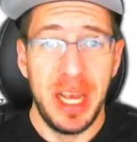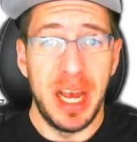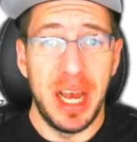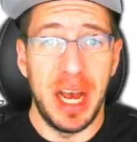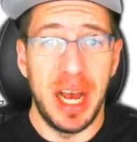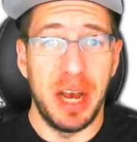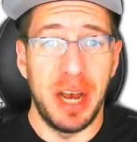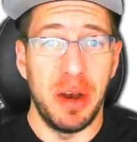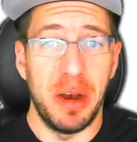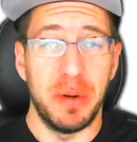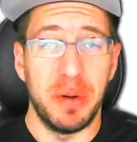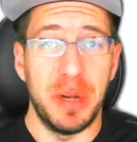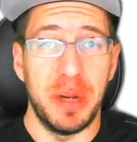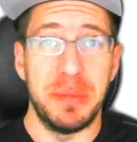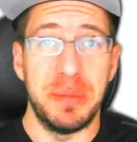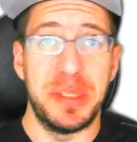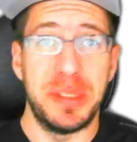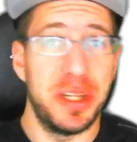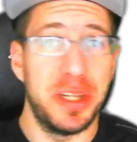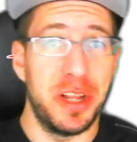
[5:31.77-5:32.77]

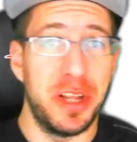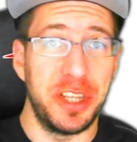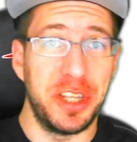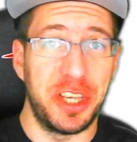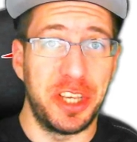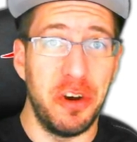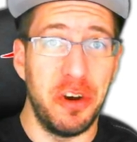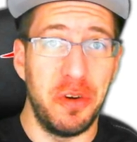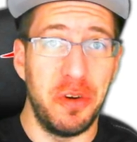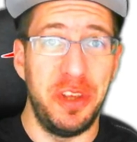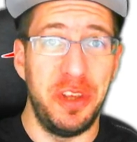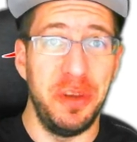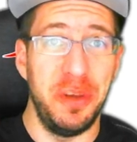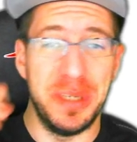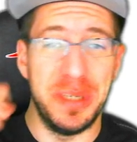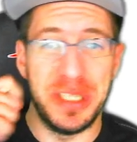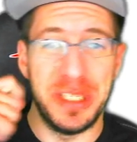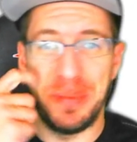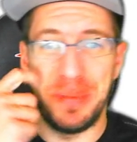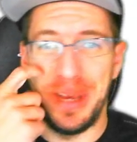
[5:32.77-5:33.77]
I'm still on the Go
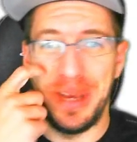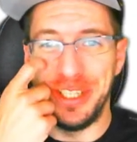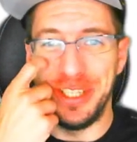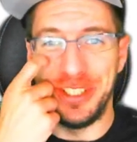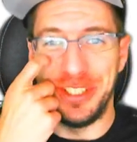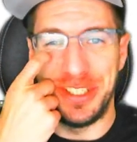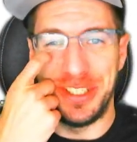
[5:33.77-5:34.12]
Humans page,